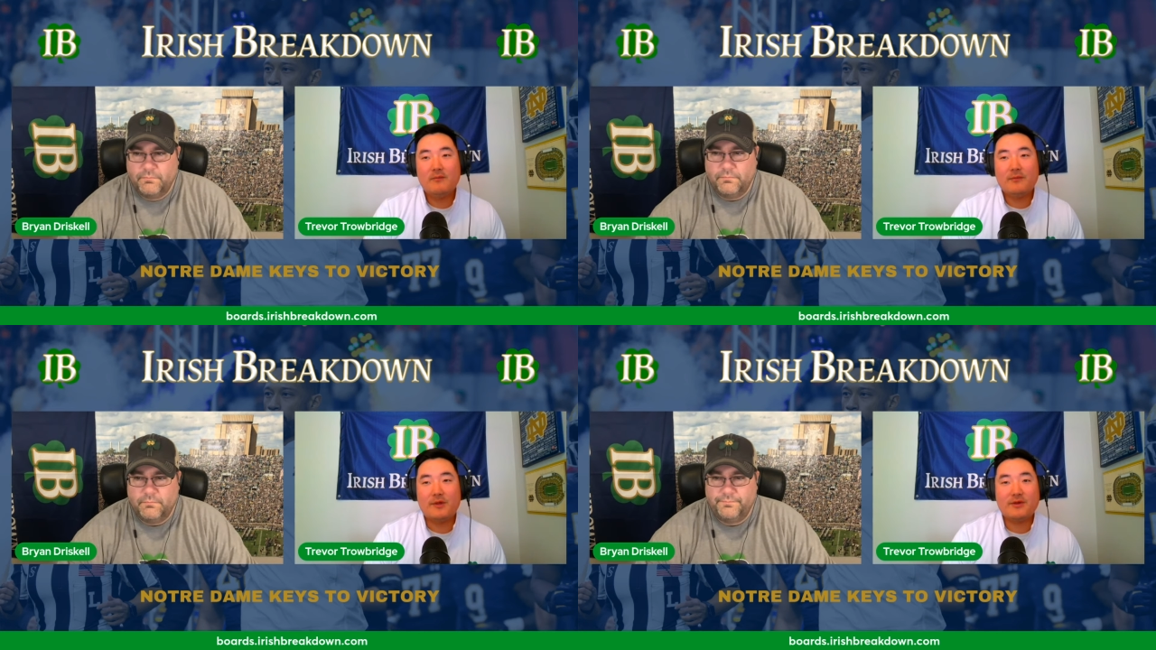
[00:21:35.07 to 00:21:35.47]

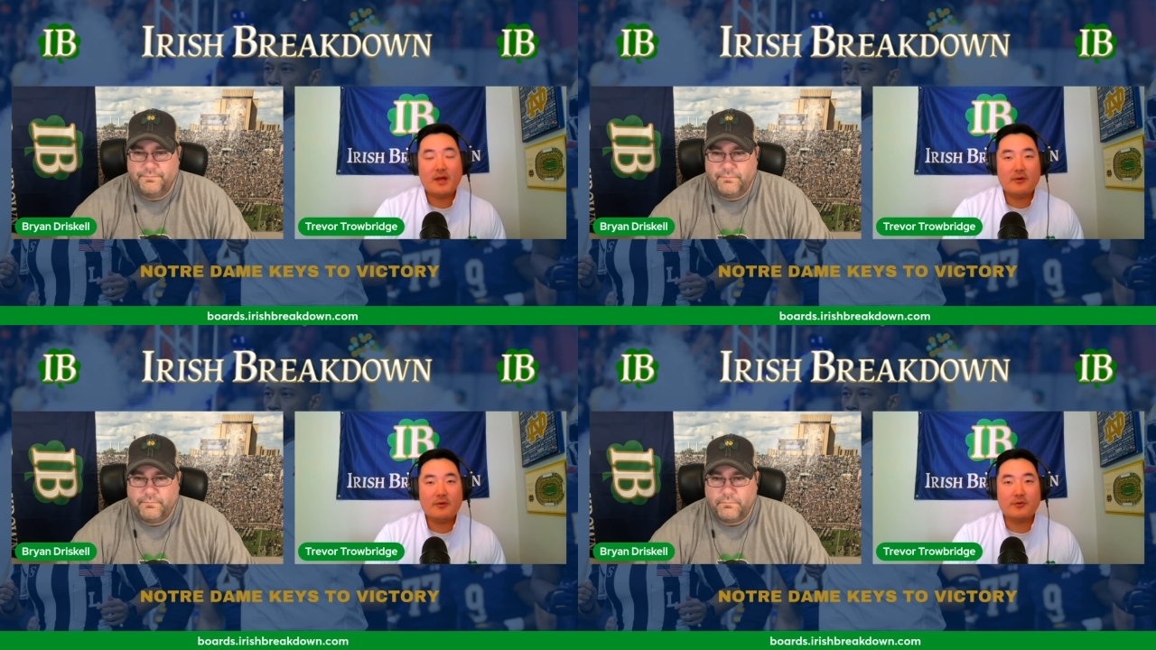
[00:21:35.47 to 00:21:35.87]
Speaker 1: the
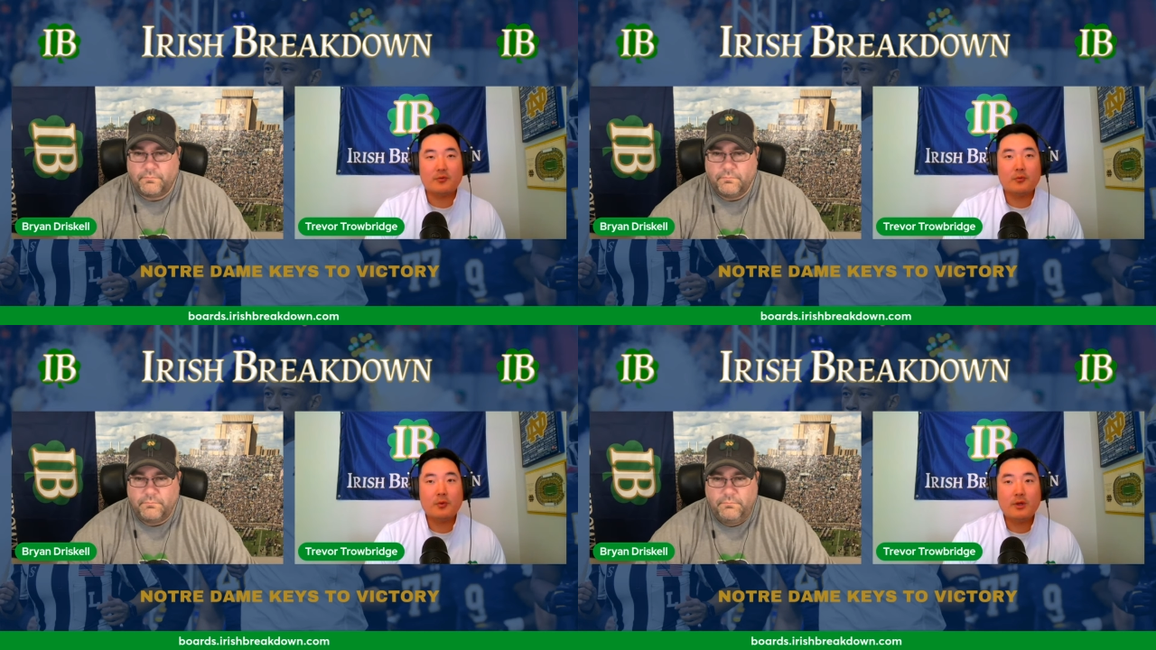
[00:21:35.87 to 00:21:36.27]
scales are
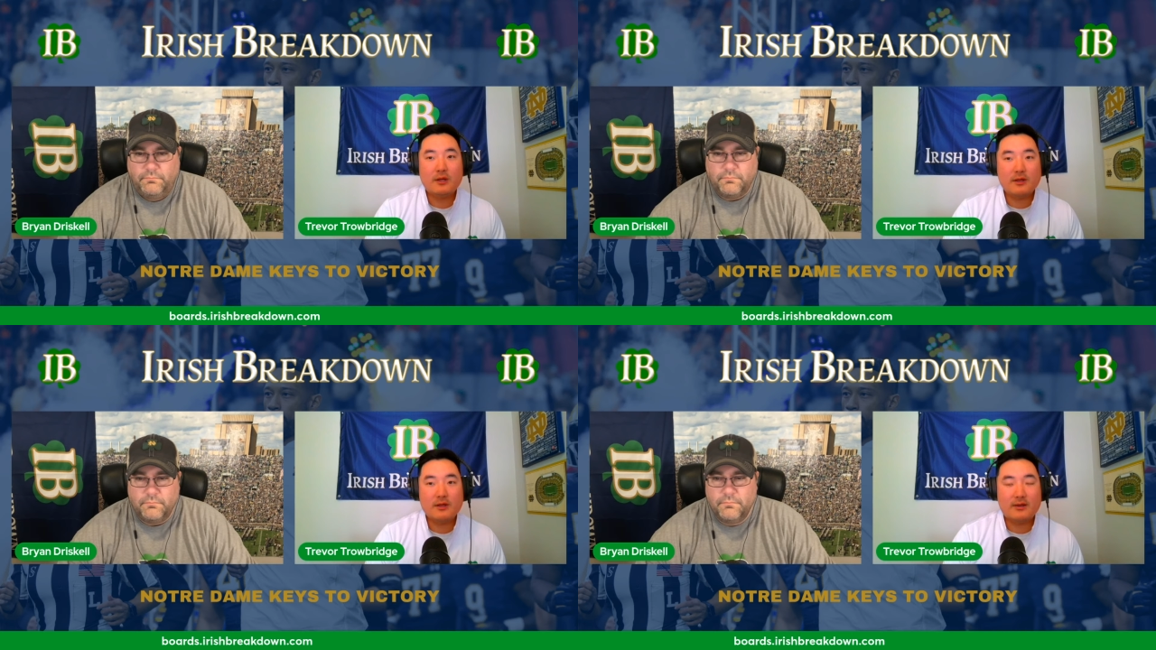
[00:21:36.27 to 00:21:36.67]

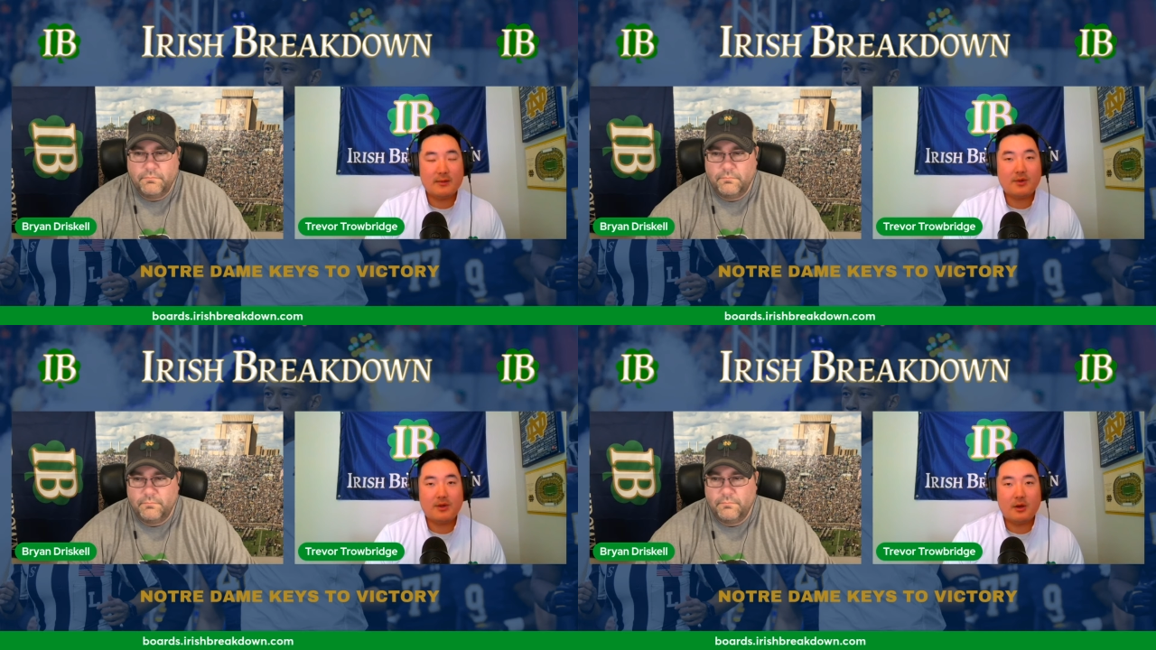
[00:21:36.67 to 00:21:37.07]
really
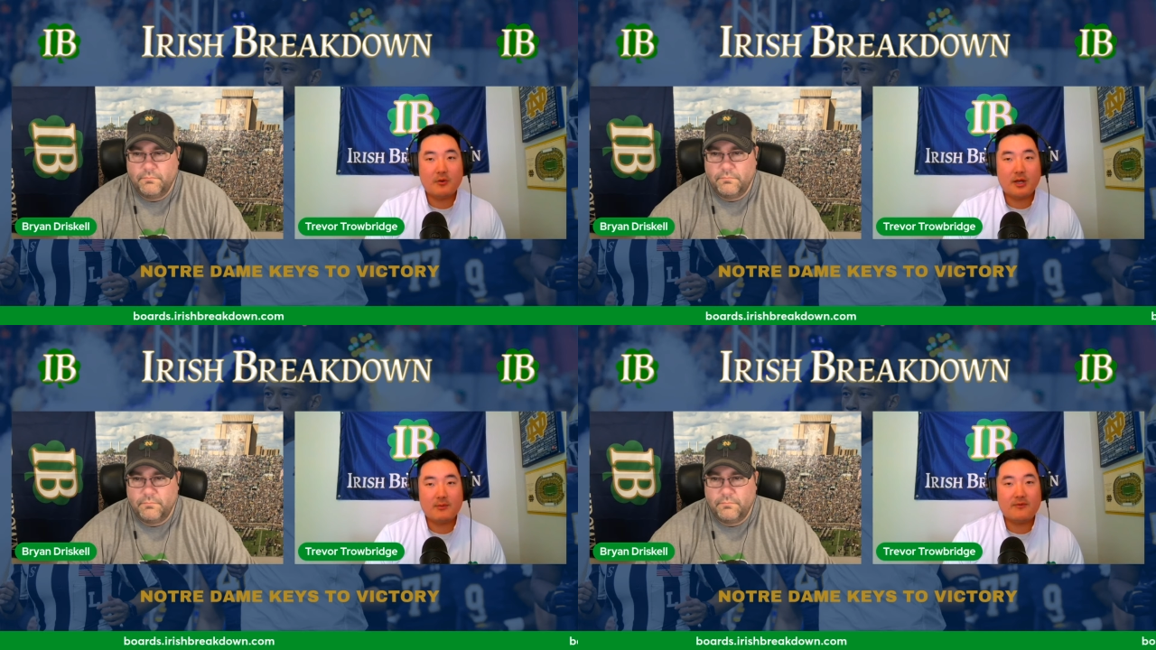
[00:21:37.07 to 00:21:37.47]
tipped in Notre Dame's